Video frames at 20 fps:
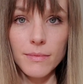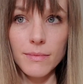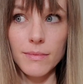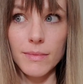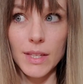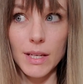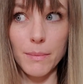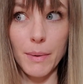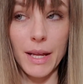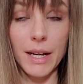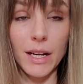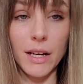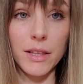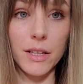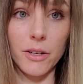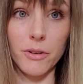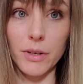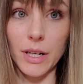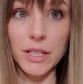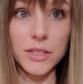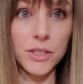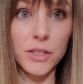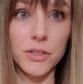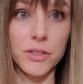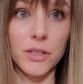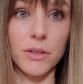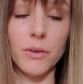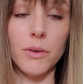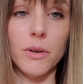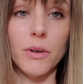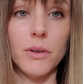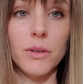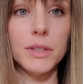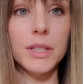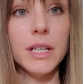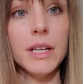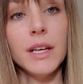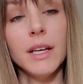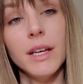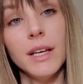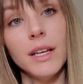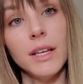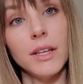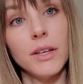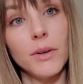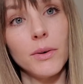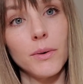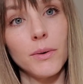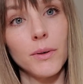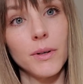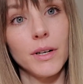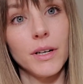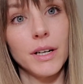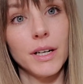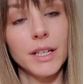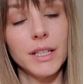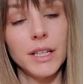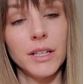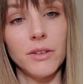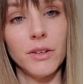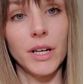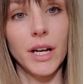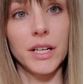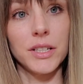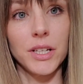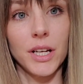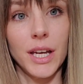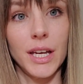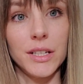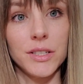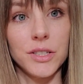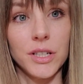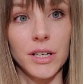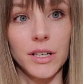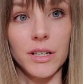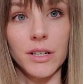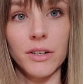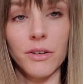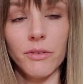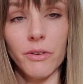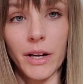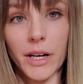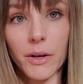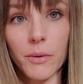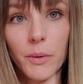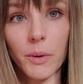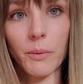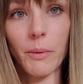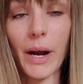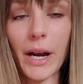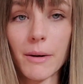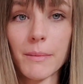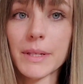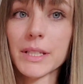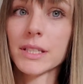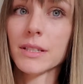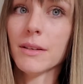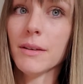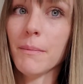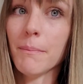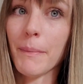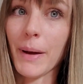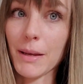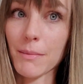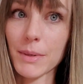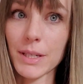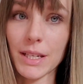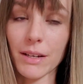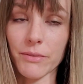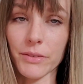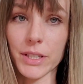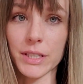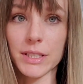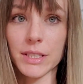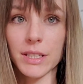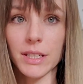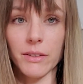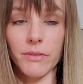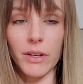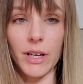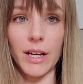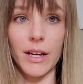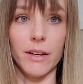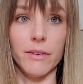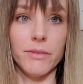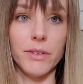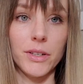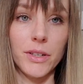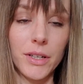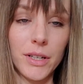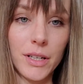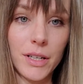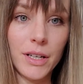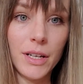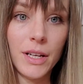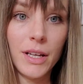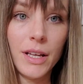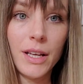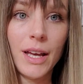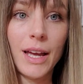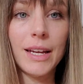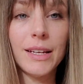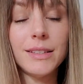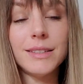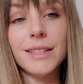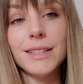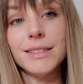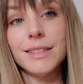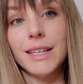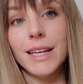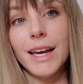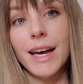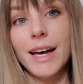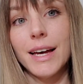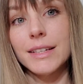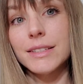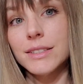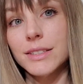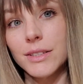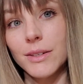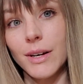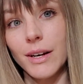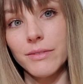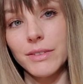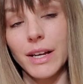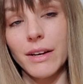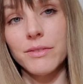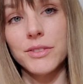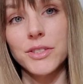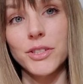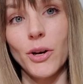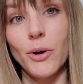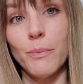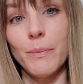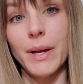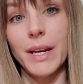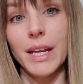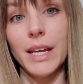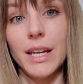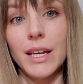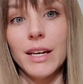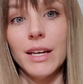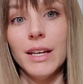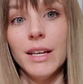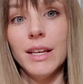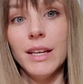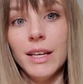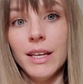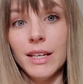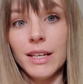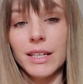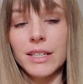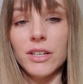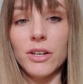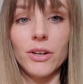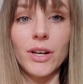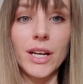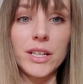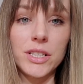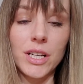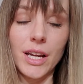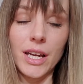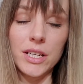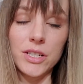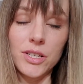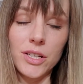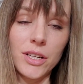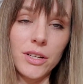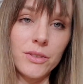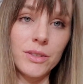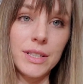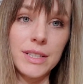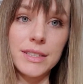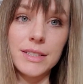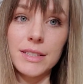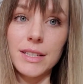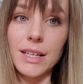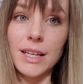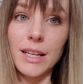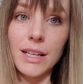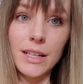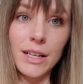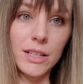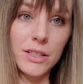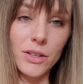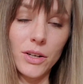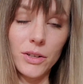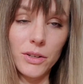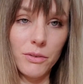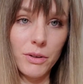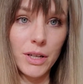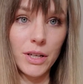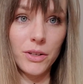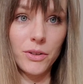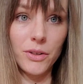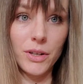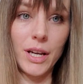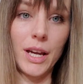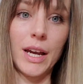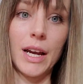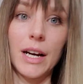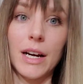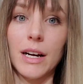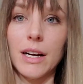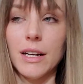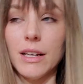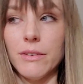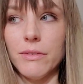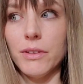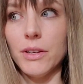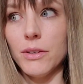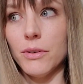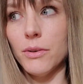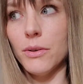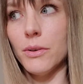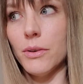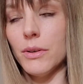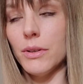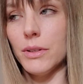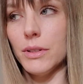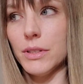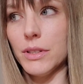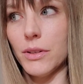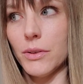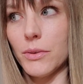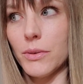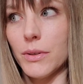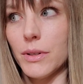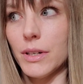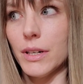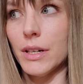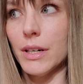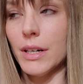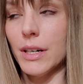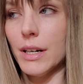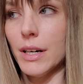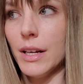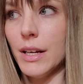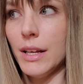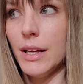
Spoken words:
depending on the credentials you hold, your continuing education credit requirements might be different. If you have your ACCS, you have to have so many continuing education units in adult critical care. If you hold your